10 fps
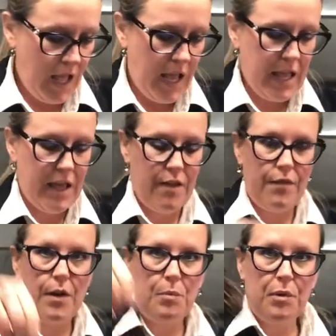I
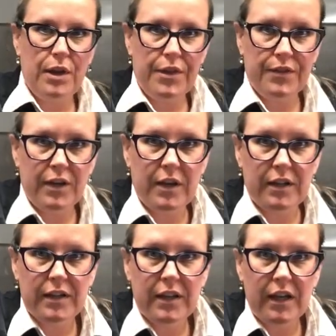have a
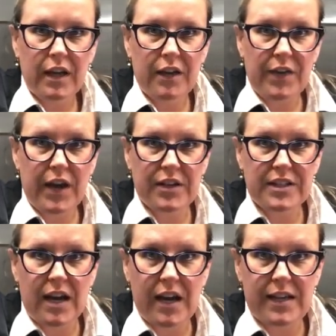plethora of hair
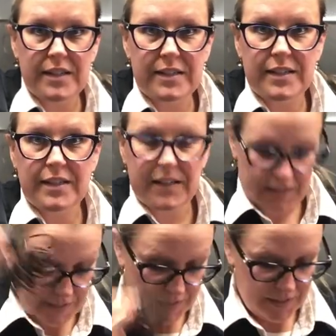ties,
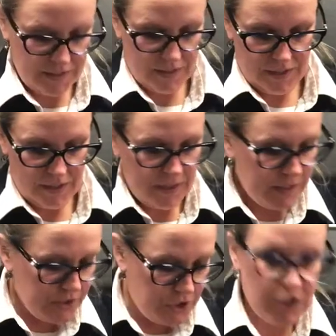
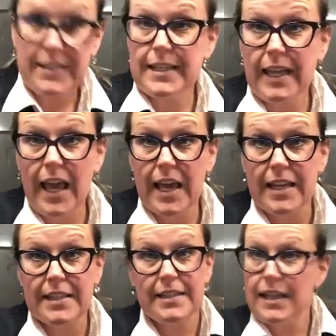just in
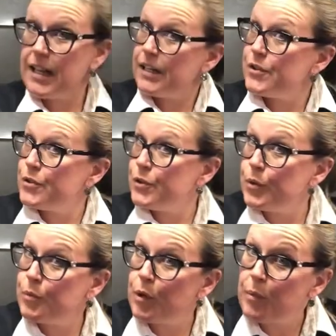case I need
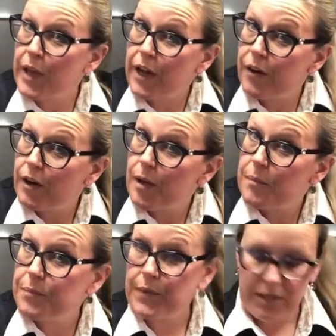to pull my hair
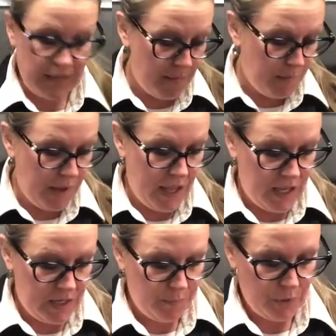up on top of my
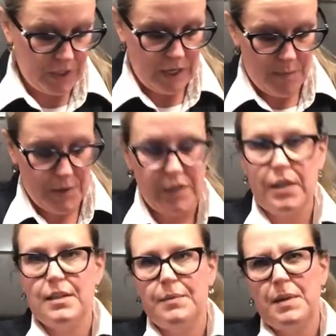head and put it in a bun,
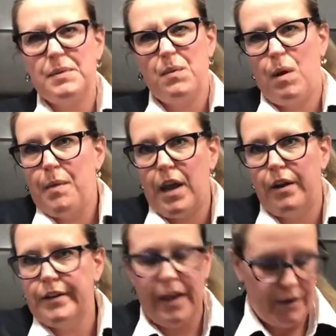because sometimes I wear my
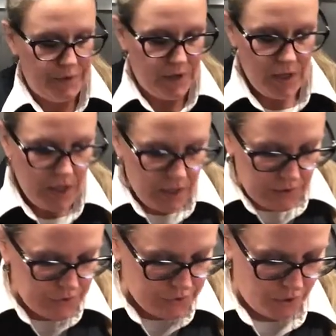hair down.
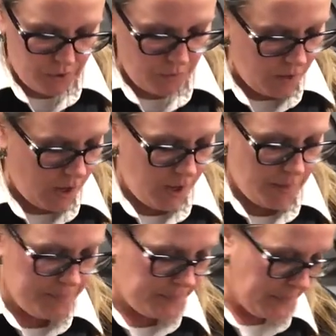So
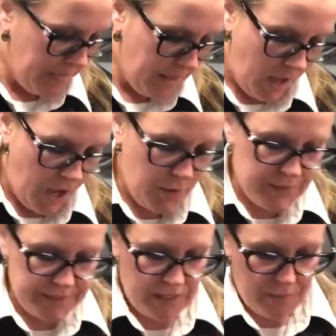I
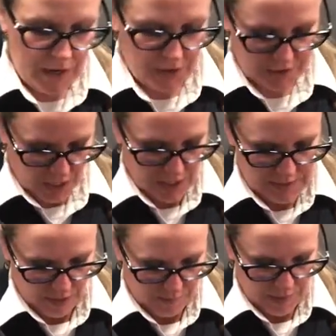always keep hair ties
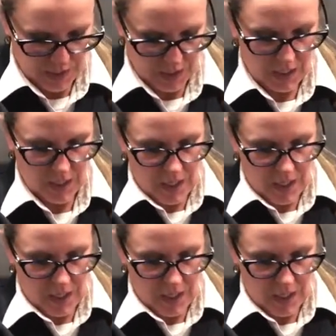on me.